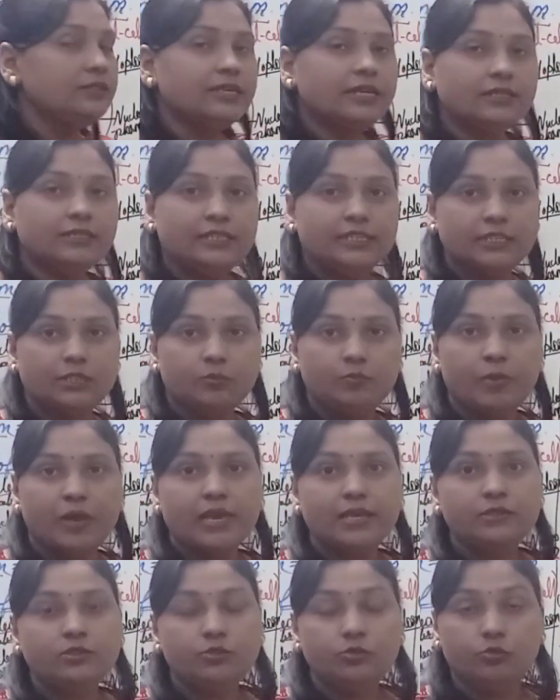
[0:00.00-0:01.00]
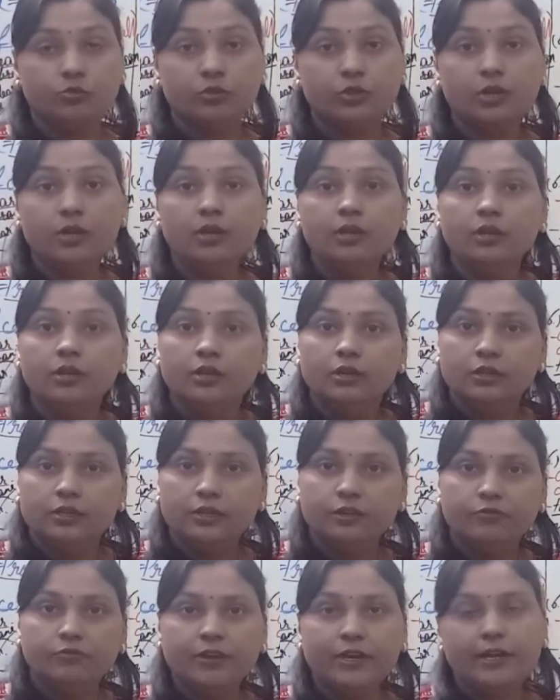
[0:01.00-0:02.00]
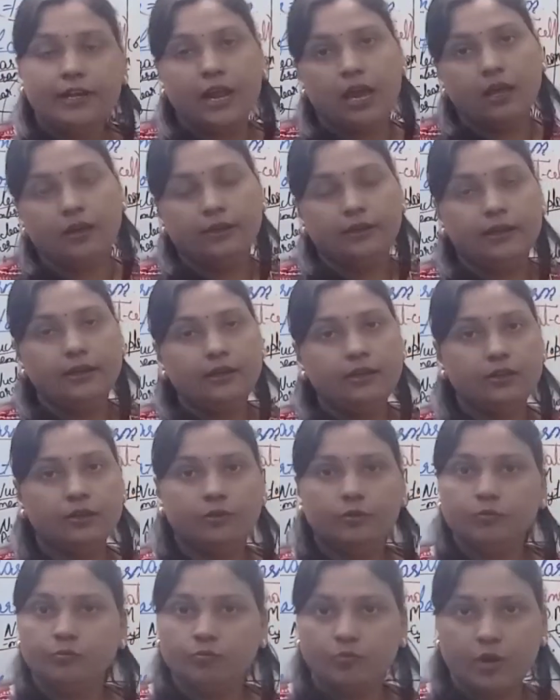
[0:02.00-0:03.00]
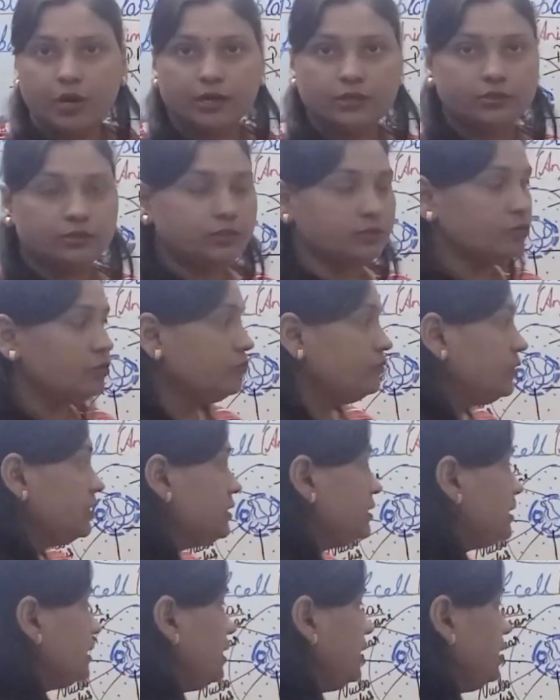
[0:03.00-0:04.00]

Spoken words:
and dispatched to the different target parts of the cell.